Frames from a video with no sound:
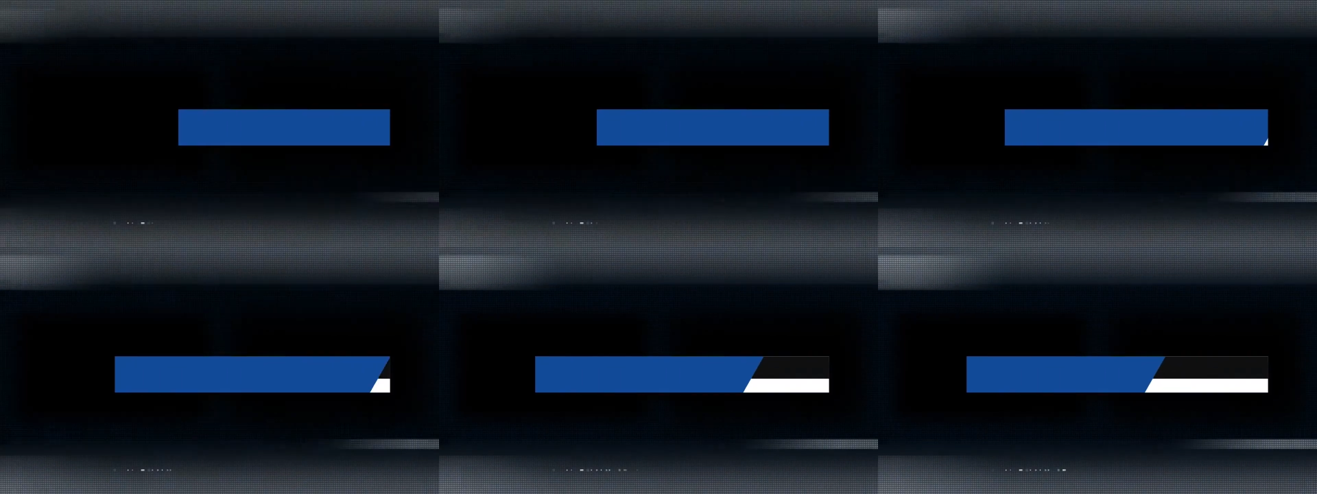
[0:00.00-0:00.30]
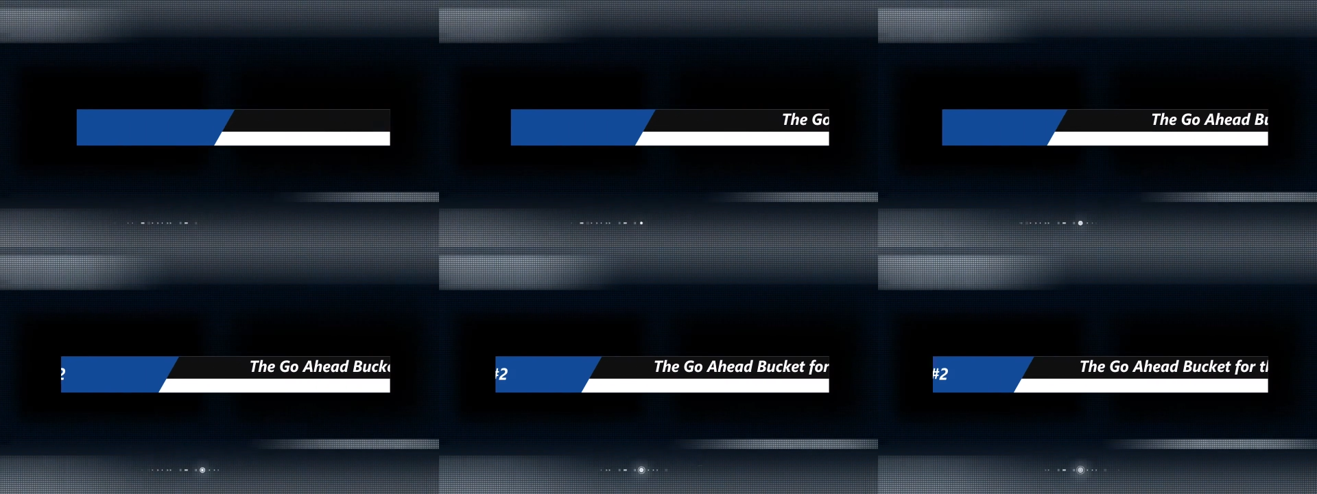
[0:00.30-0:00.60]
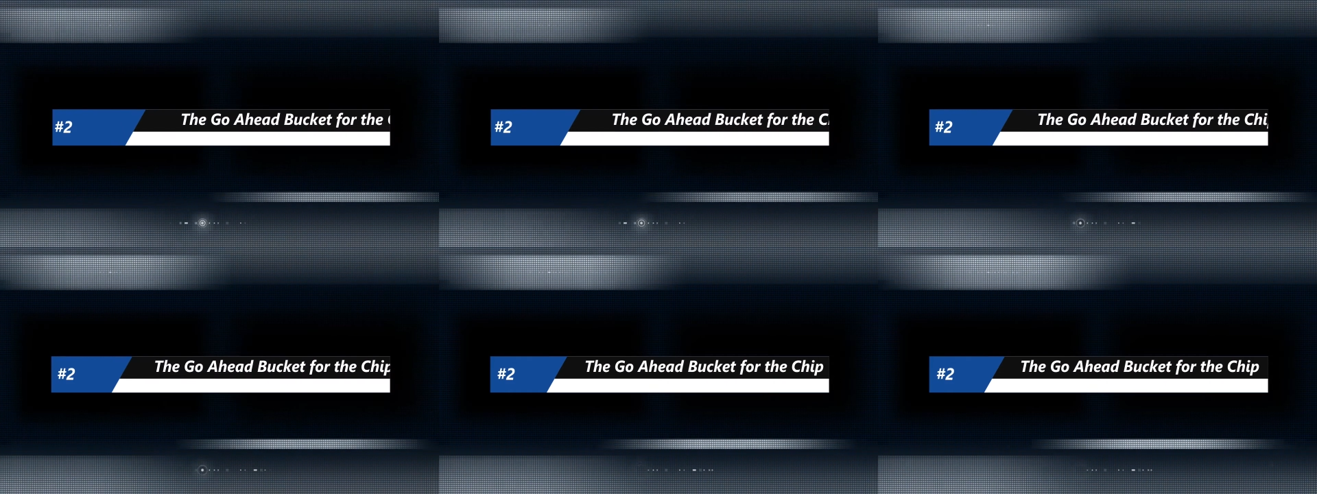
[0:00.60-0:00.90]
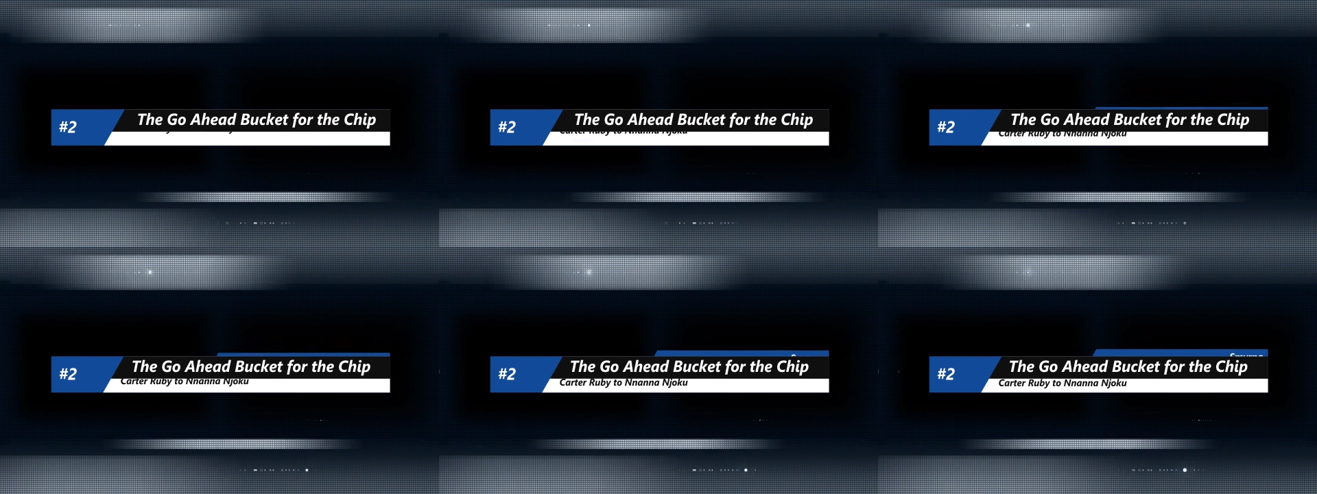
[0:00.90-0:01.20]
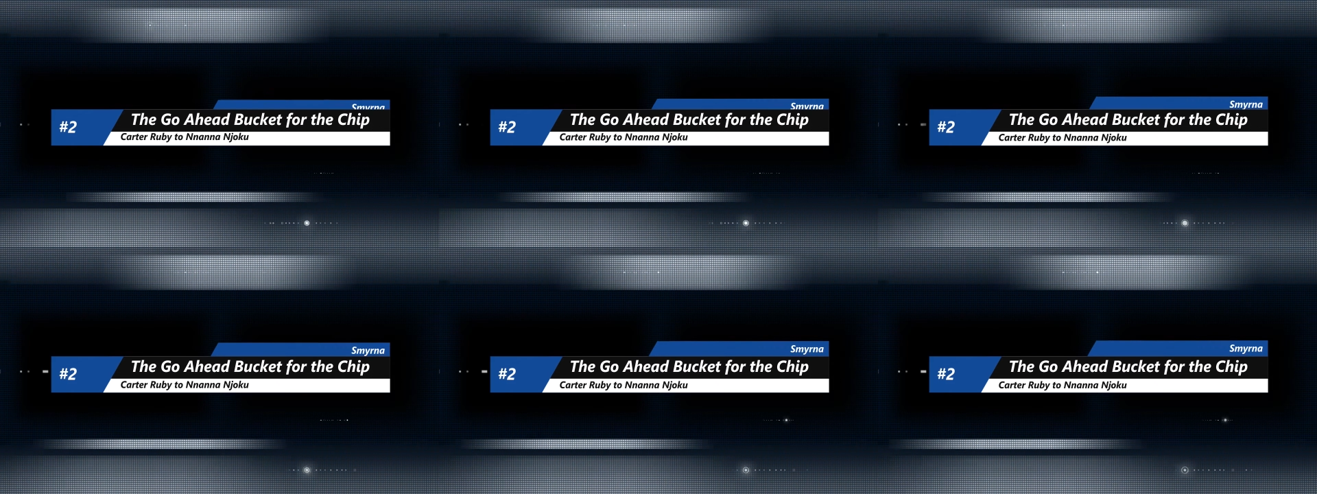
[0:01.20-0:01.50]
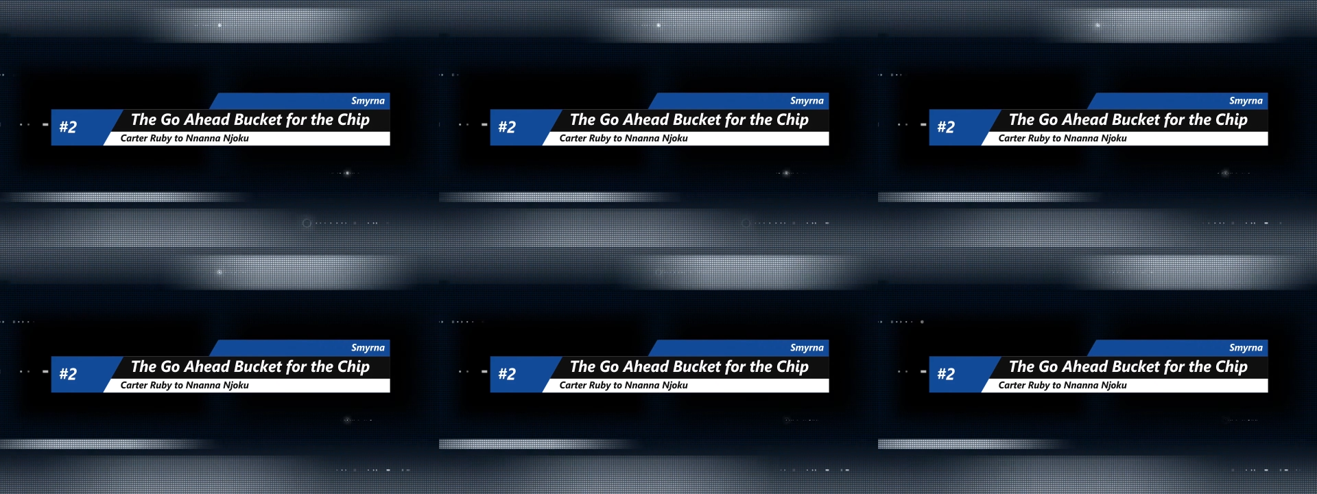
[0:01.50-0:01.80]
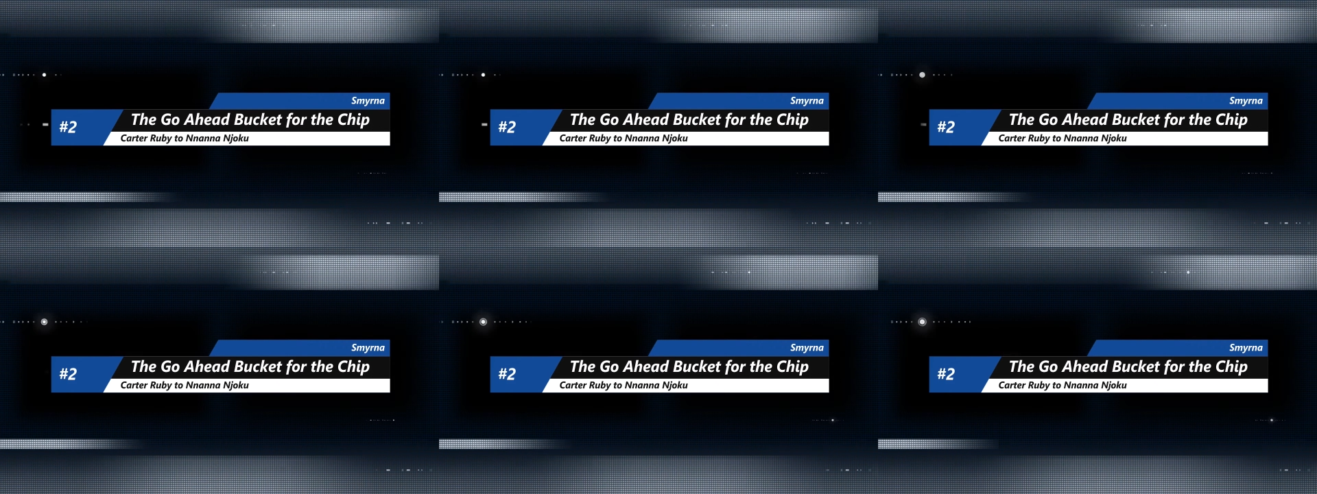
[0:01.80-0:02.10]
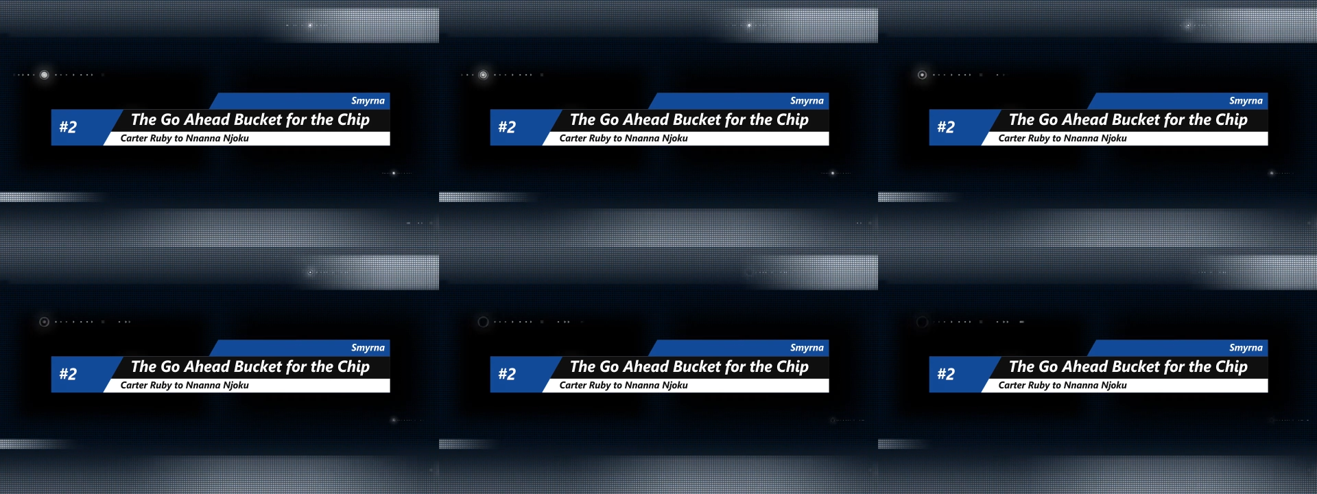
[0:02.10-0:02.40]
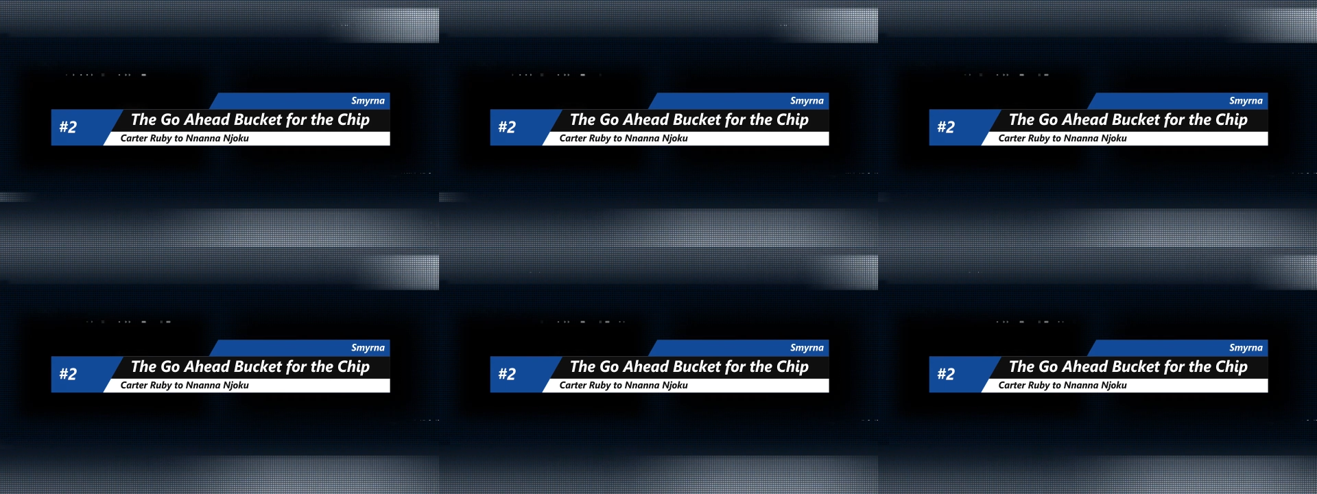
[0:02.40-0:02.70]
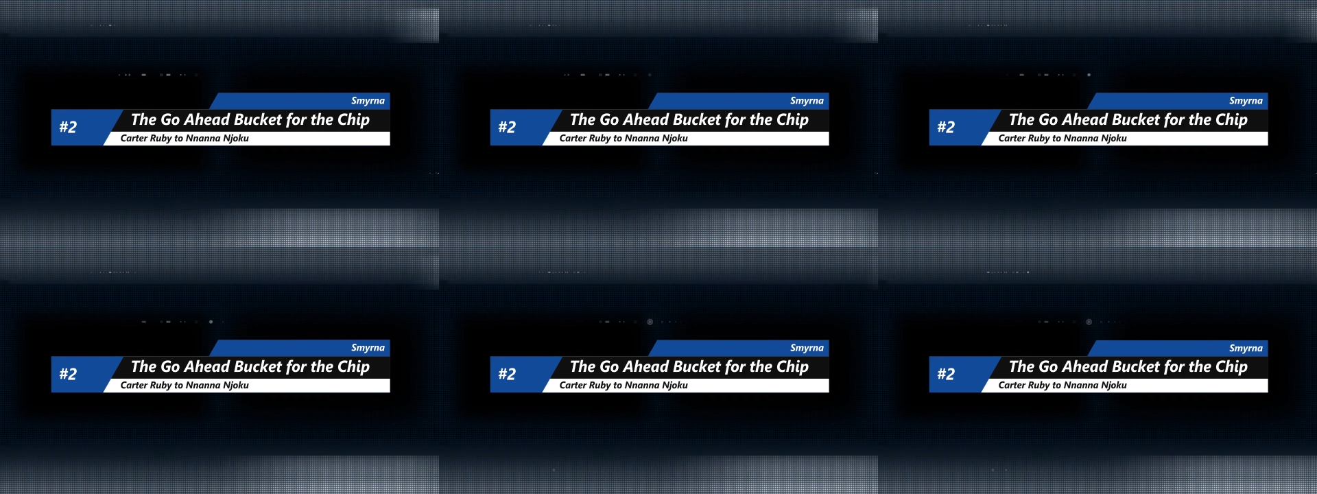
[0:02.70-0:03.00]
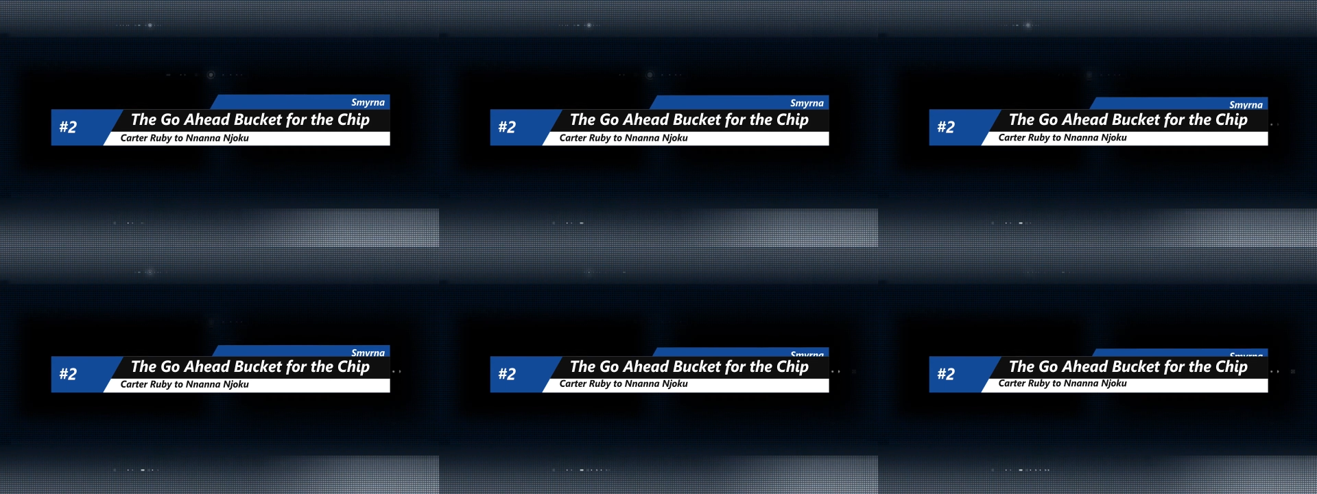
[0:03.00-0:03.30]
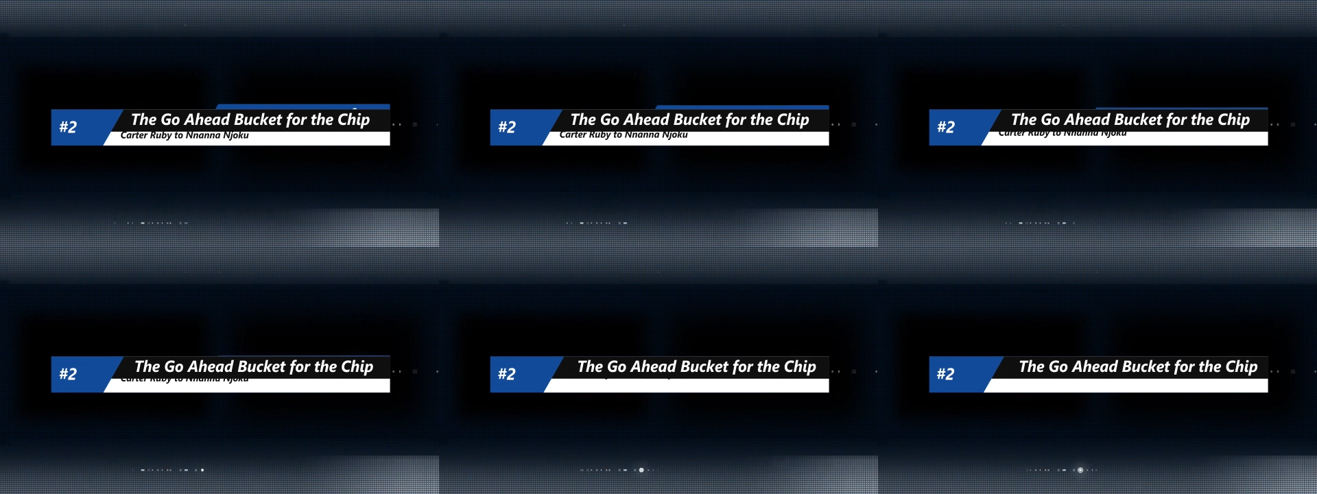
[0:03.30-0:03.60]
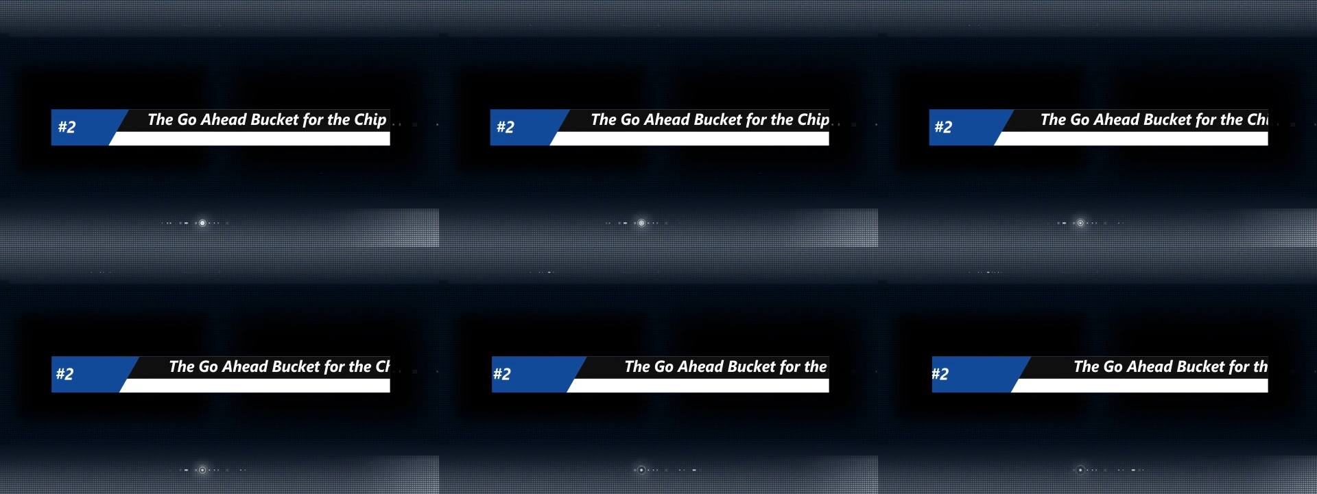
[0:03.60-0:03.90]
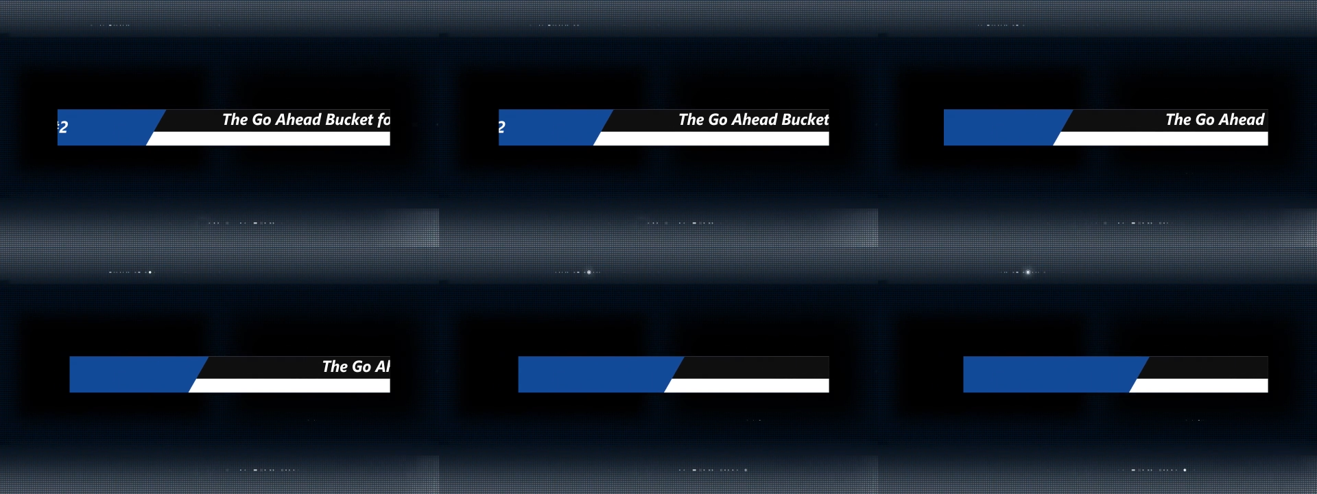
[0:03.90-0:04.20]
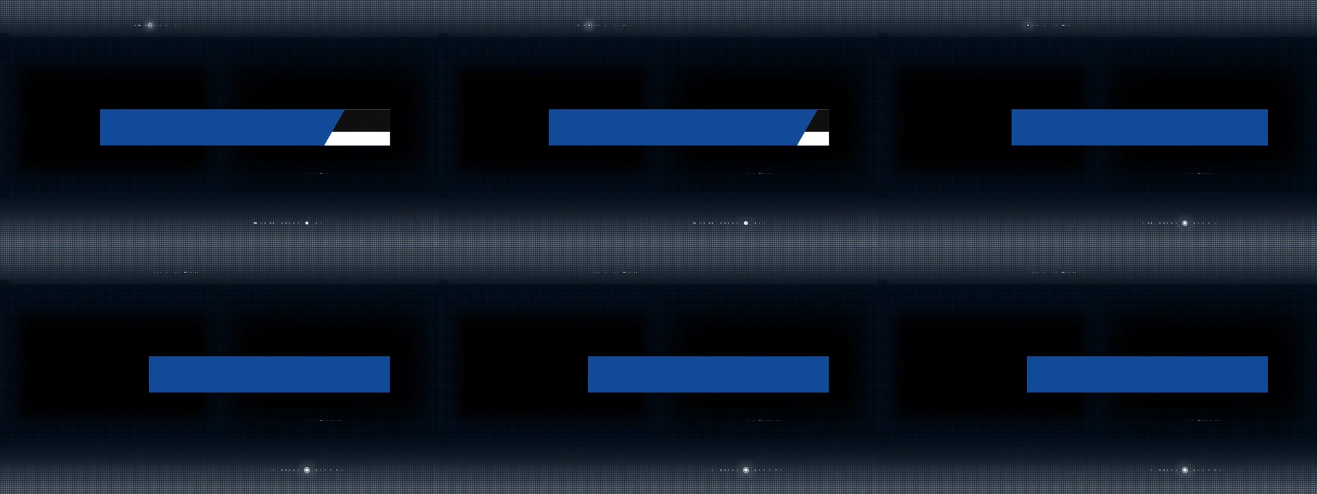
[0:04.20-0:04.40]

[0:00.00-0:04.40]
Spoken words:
Nobody's mouth can be seen.